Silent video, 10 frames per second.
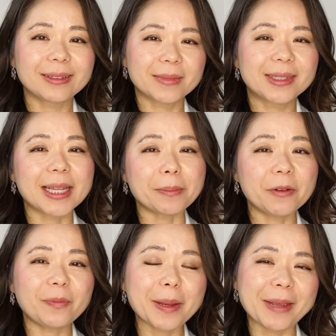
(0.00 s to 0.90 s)
some
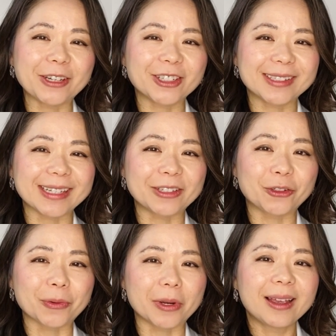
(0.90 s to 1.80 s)
of my patients
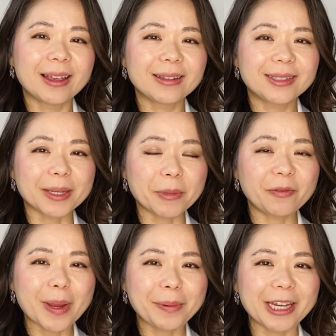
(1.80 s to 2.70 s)
enjoy some of
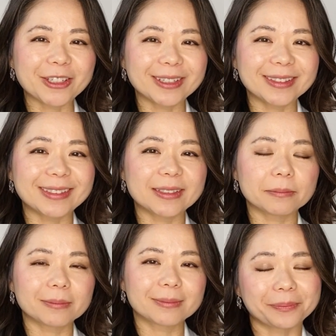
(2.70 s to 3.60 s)
my patients
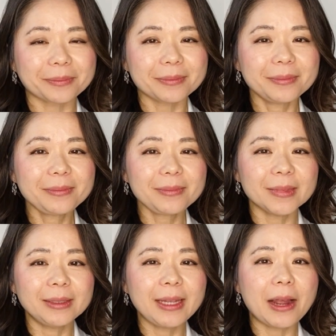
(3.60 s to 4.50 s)

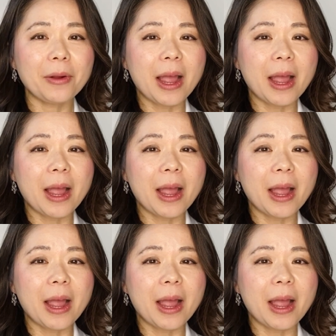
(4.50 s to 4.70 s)
now